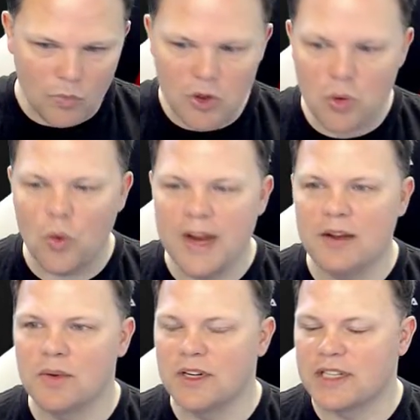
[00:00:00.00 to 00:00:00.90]
the way
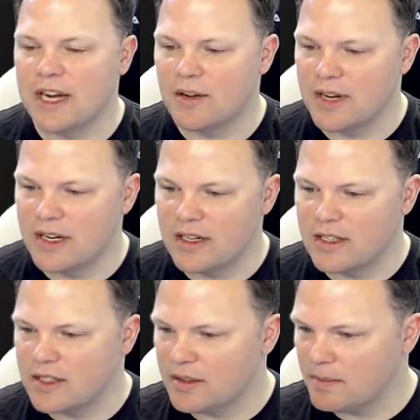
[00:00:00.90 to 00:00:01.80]
it works out
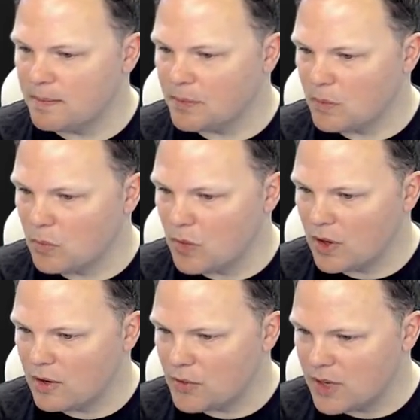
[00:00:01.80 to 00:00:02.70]
is,
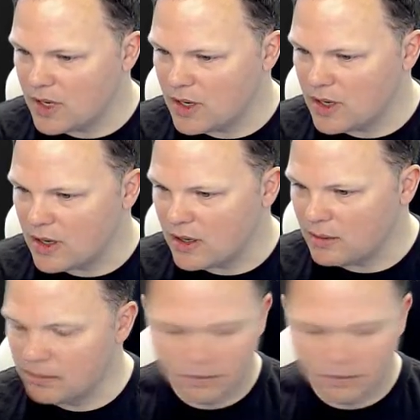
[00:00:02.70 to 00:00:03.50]
if we can, let's